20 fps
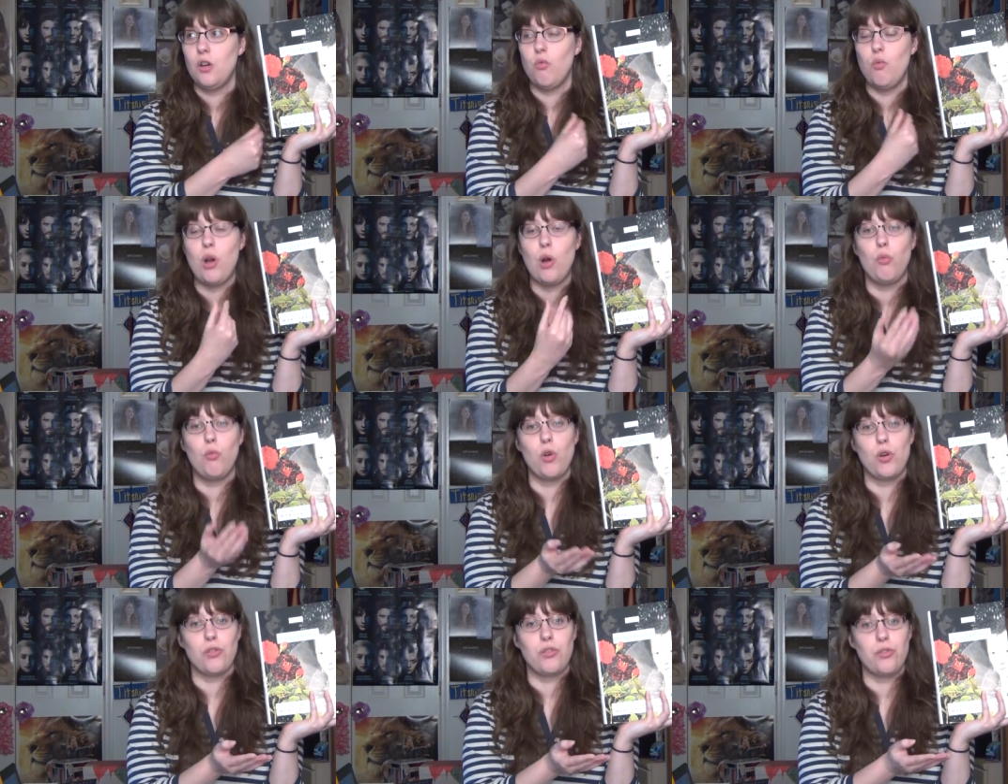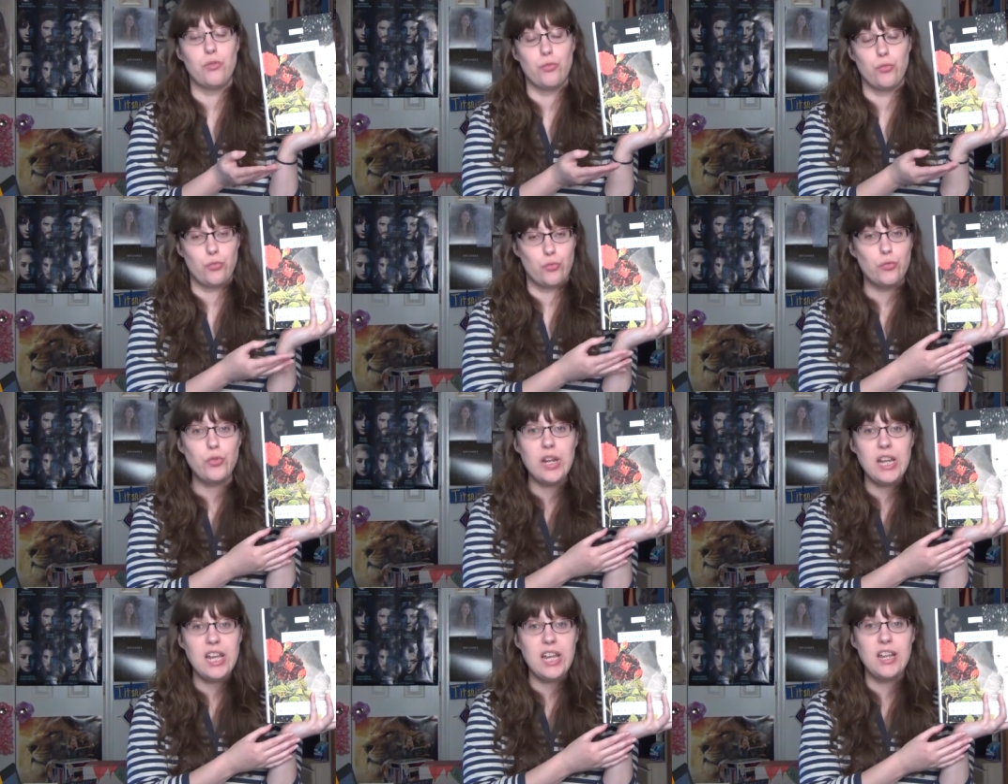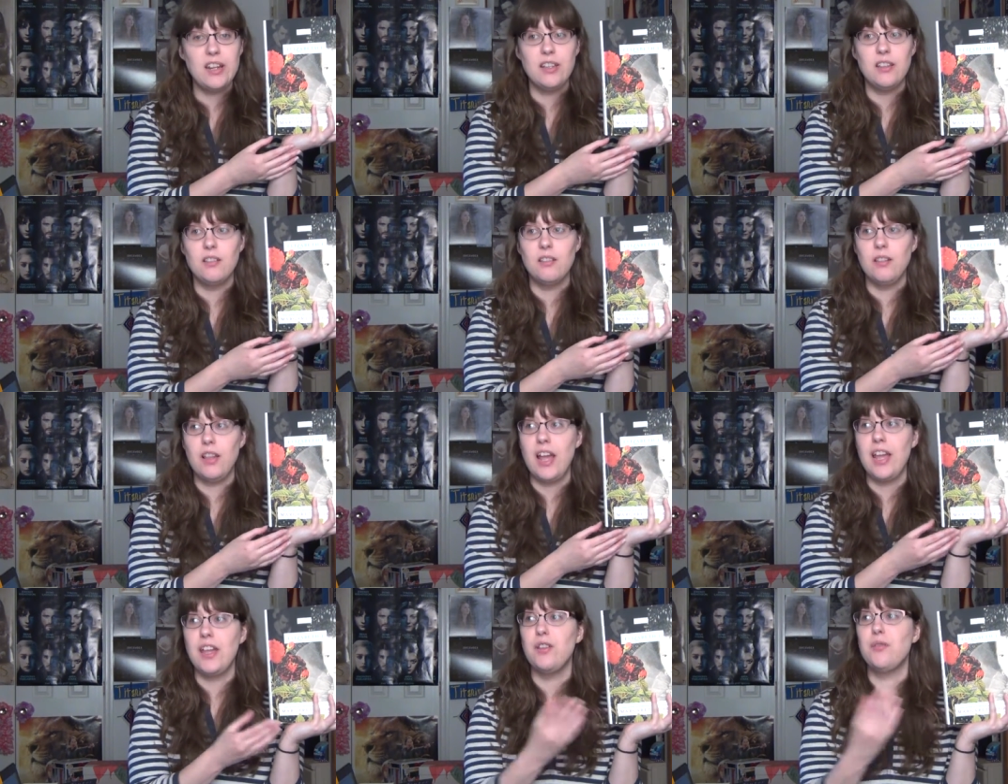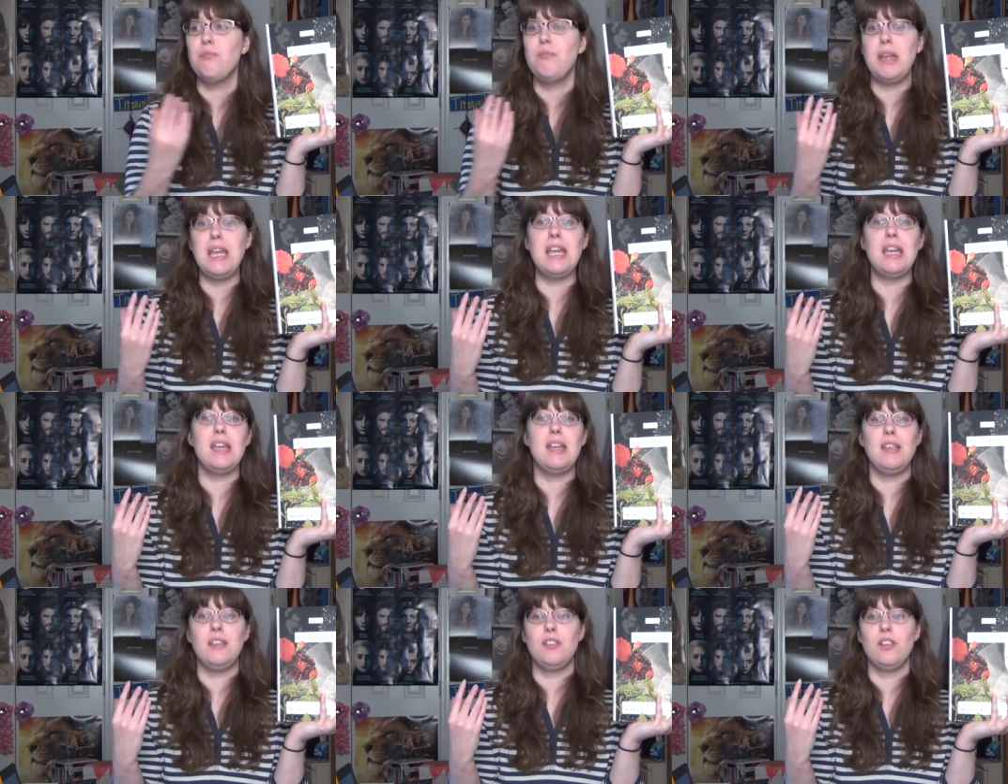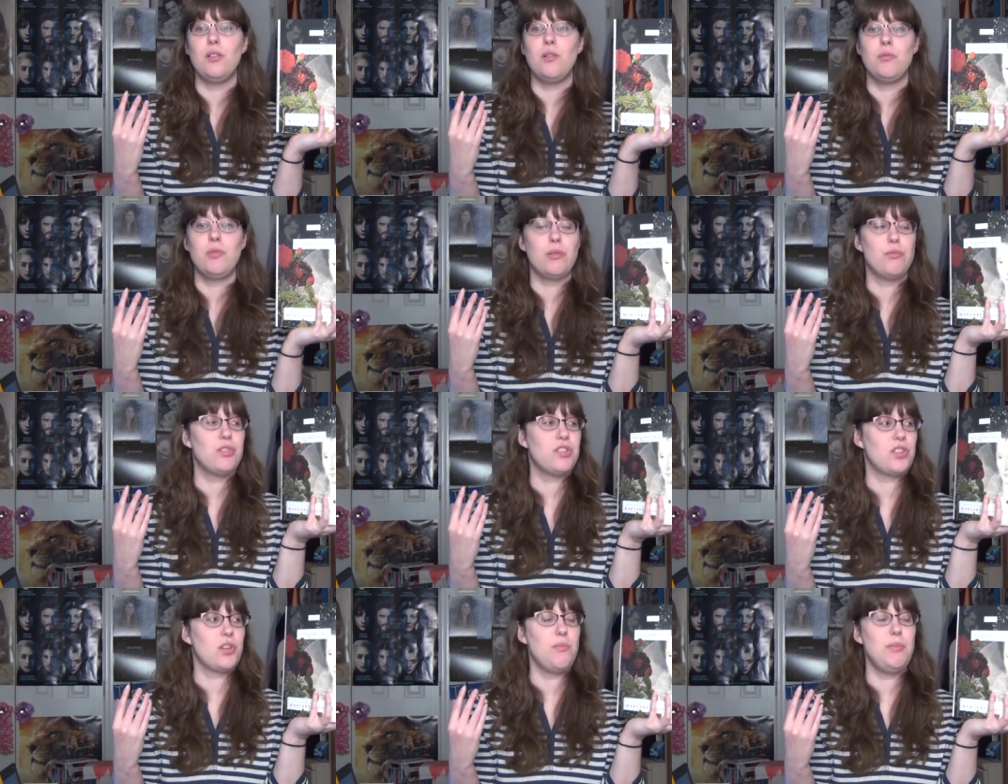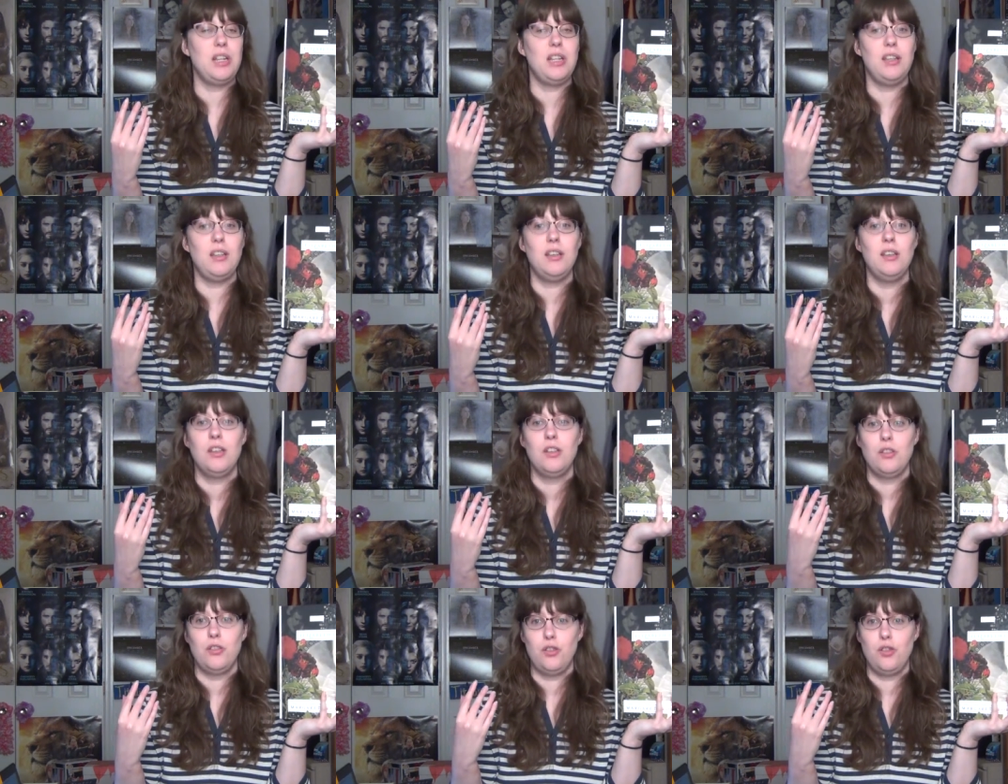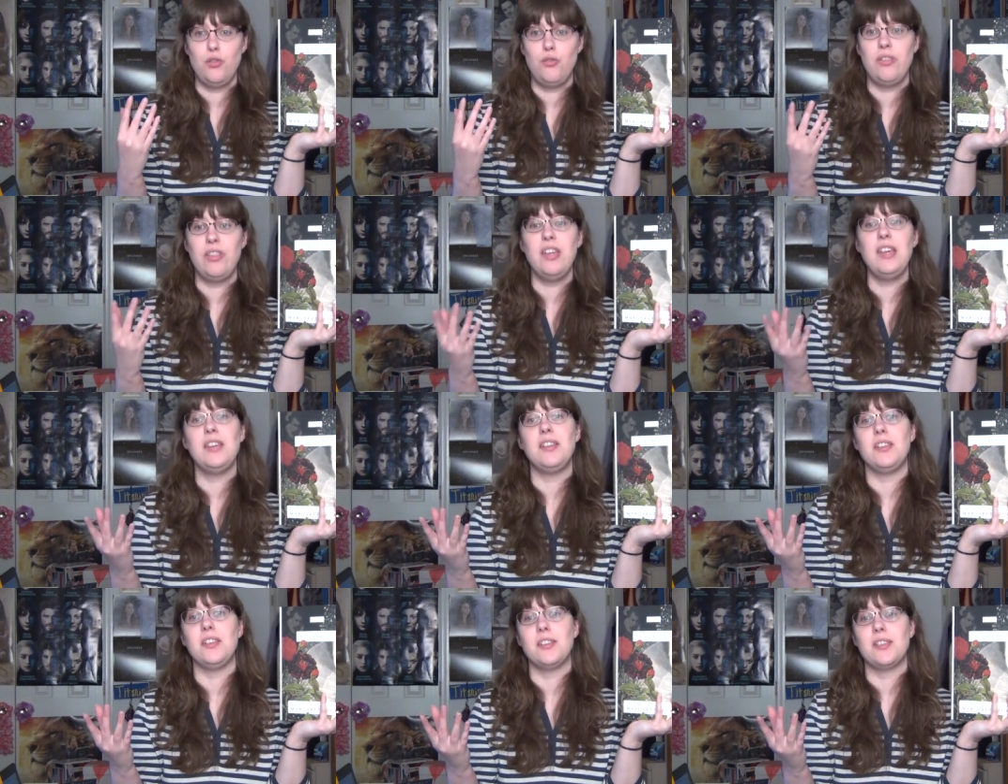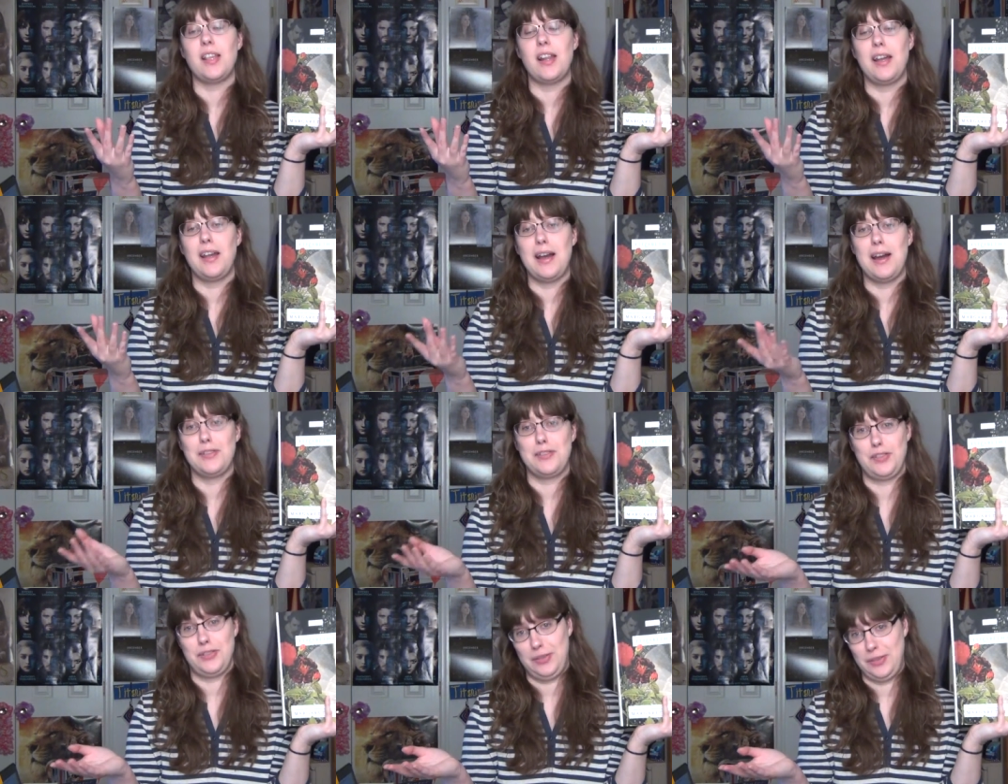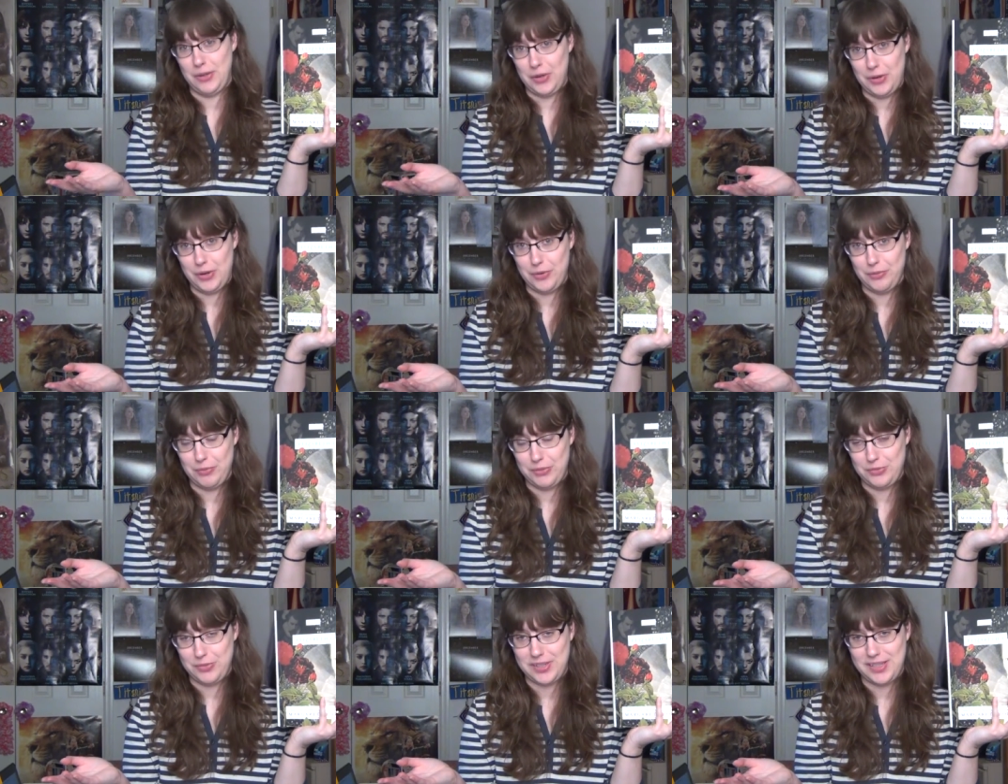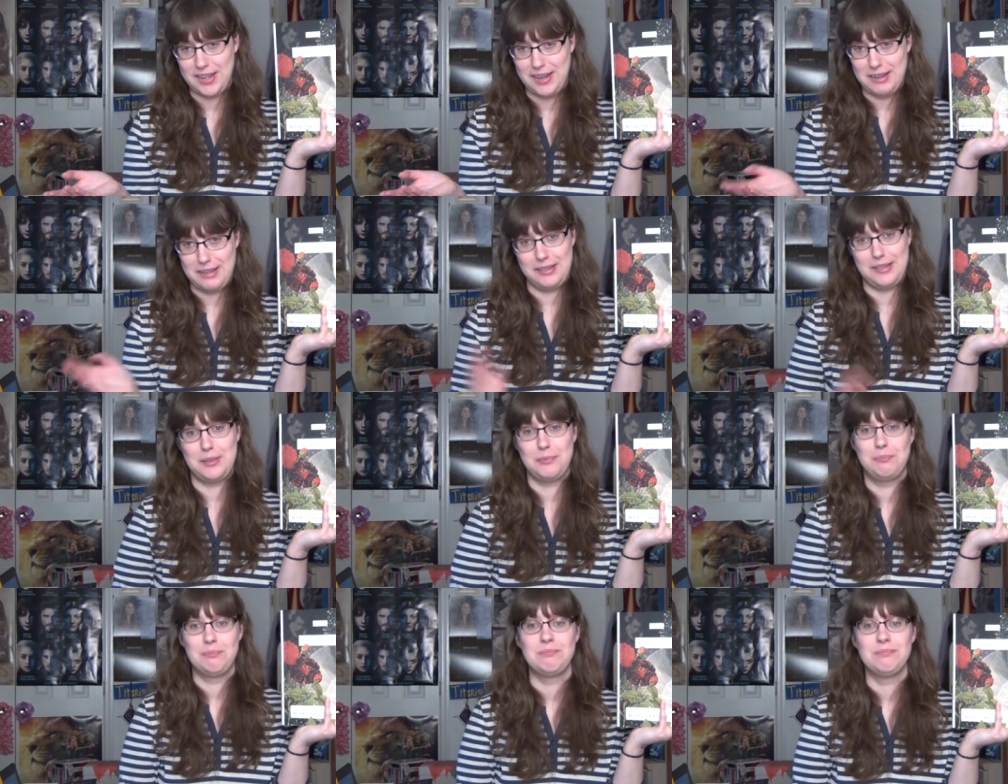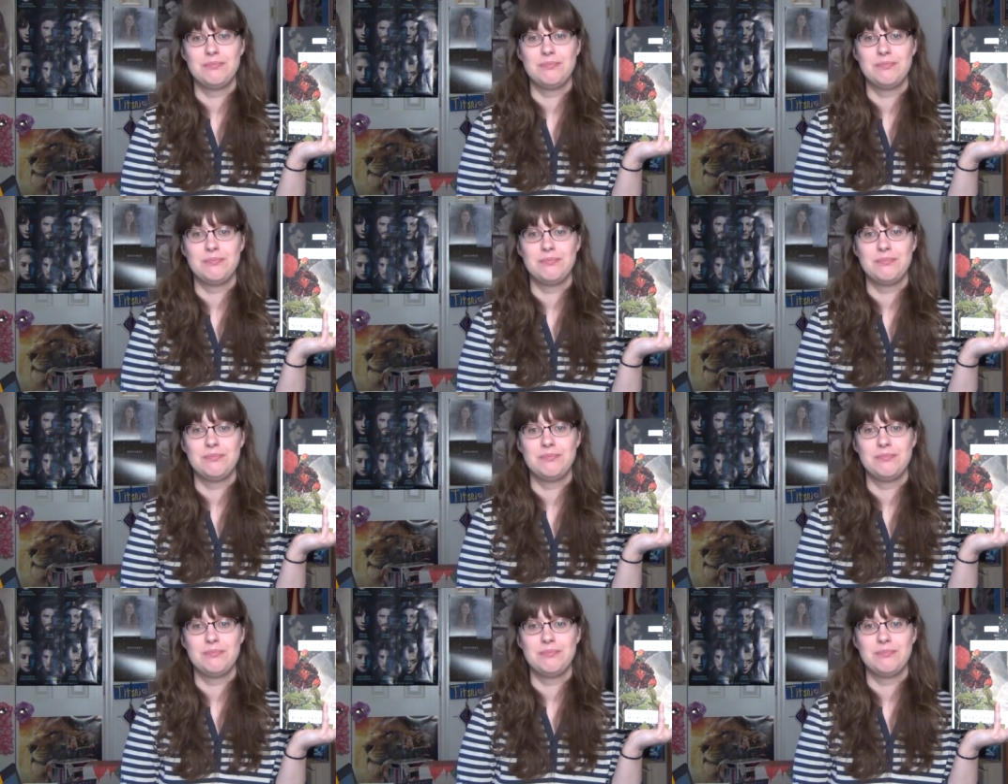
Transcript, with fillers: well worth the read, and like me, you know, there were so many new things that I got to learn, which was nice.